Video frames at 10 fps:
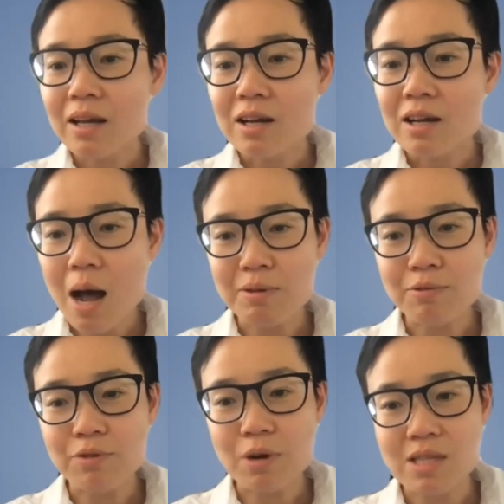comment
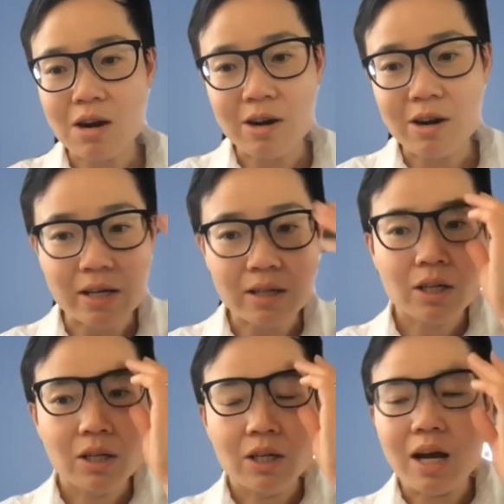from Sarah
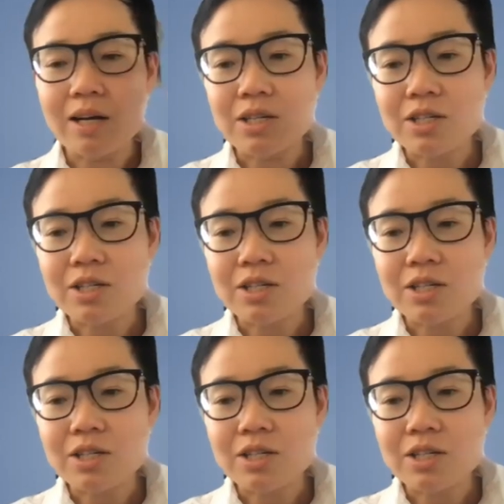uh,